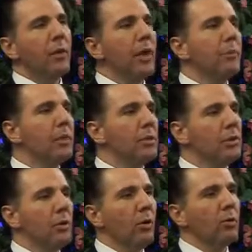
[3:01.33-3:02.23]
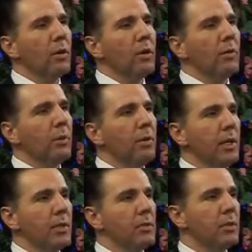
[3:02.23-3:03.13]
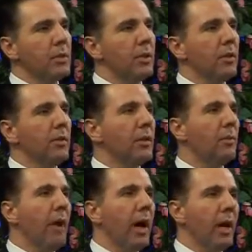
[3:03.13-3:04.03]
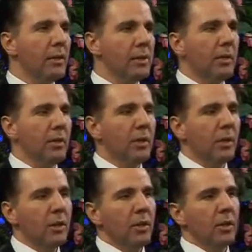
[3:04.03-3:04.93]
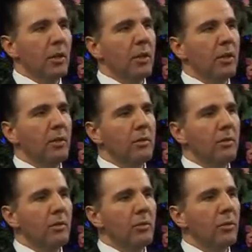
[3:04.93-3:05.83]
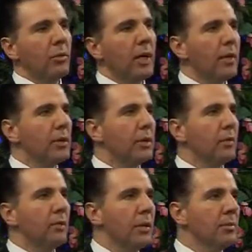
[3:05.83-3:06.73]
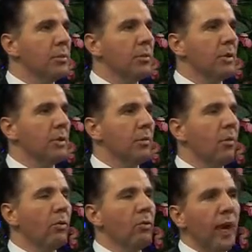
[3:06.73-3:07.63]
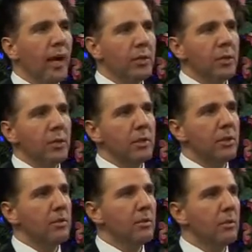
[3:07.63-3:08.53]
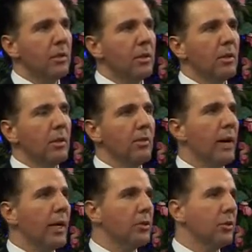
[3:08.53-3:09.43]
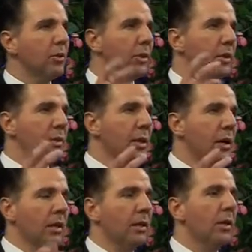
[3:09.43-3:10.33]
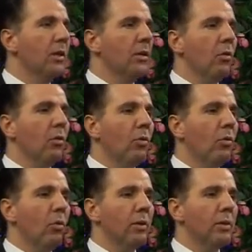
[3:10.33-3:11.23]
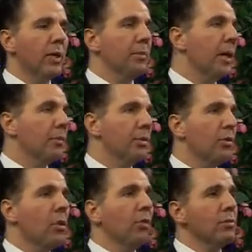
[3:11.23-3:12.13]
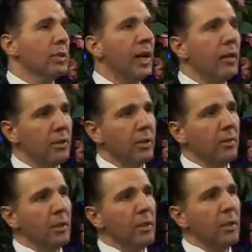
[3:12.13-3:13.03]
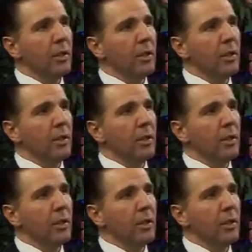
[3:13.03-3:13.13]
the remnants of the living beings which lived in the past. And you know, they are sometimes bone fractures, and a fracture of a skull, or sometimes the whole skeleton.